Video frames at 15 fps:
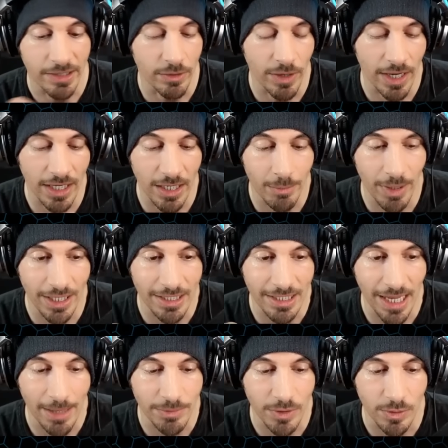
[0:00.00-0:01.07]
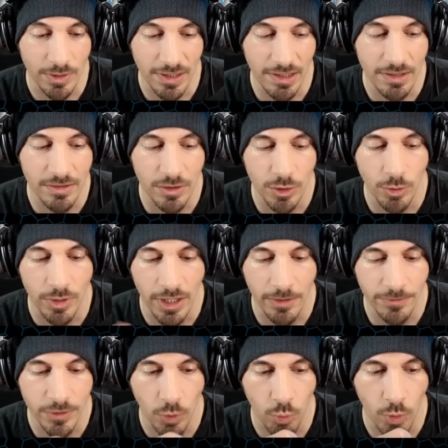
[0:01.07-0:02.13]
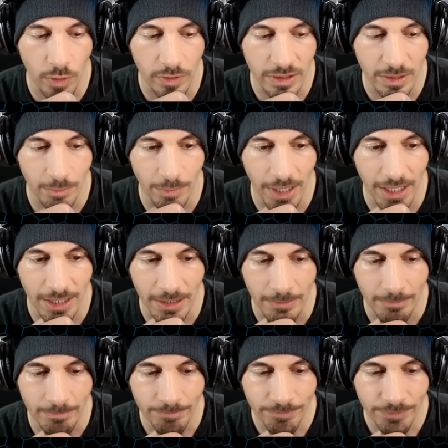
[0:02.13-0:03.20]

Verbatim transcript: they're not going to ban the Gapsoo because he doesn't do enough to warrant a ban.